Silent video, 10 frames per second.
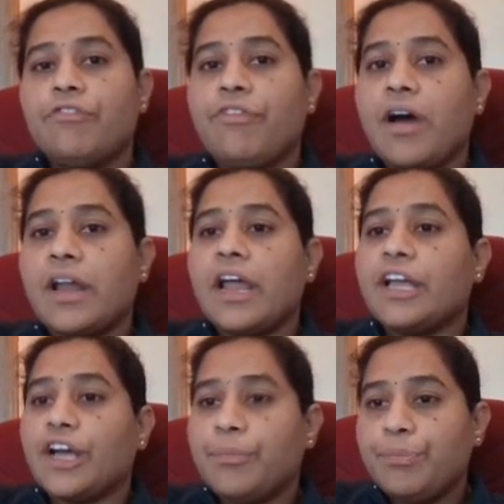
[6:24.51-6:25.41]
for
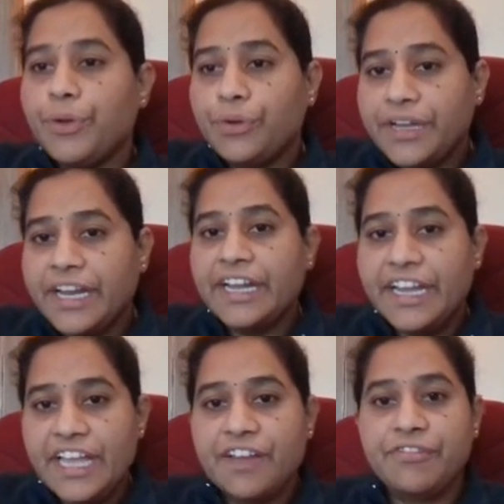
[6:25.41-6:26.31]
computing
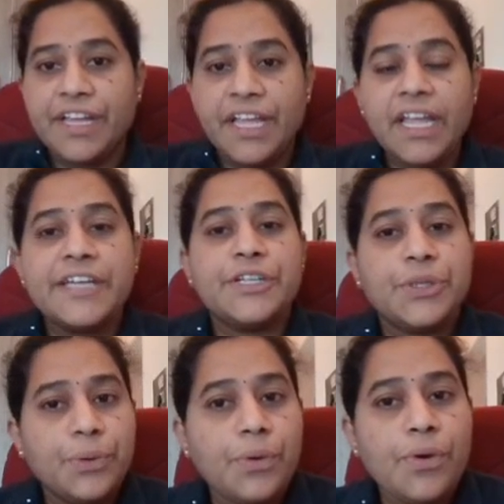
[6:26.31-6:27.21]
DFT
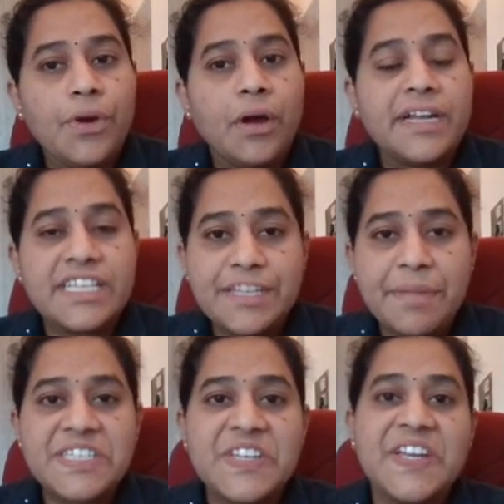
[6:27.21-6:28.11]
to
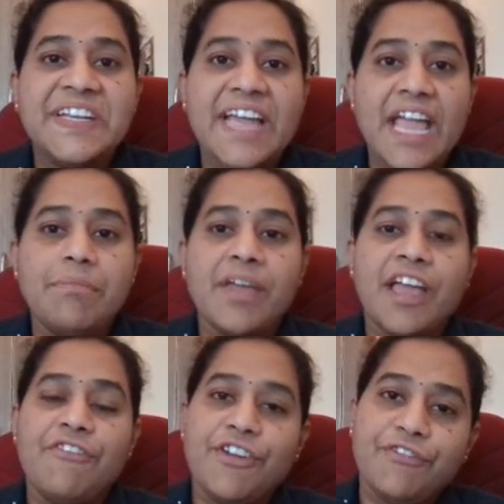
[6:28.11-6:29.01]
decimation in time
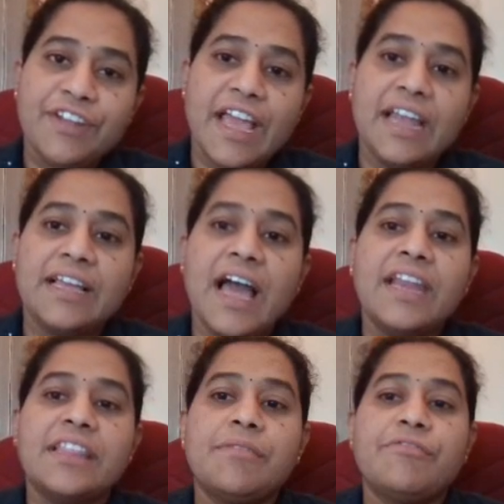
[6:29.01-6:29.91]
FFT
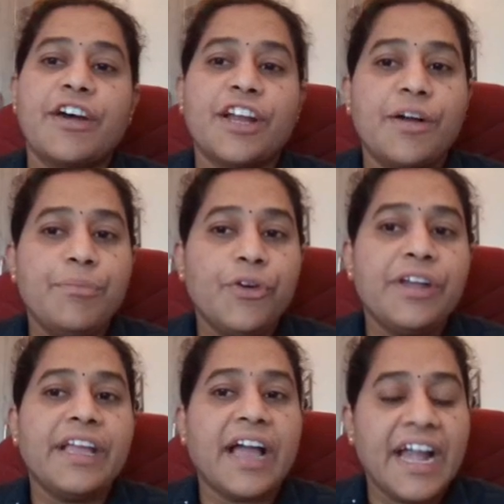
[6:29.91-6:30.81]
algorithm for
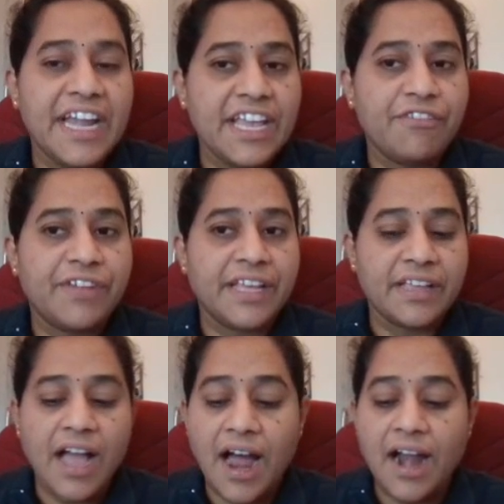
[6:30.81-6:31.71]
computing IDFT
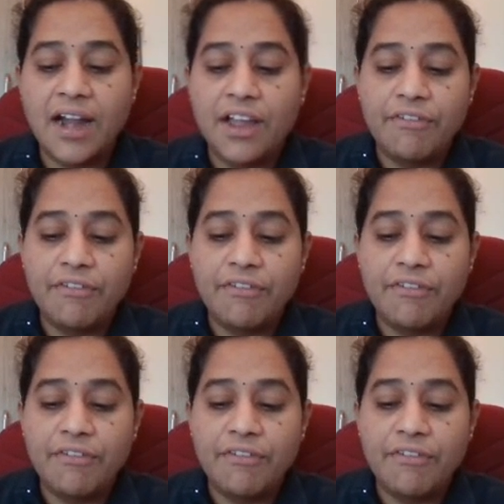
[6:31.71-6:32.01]
are,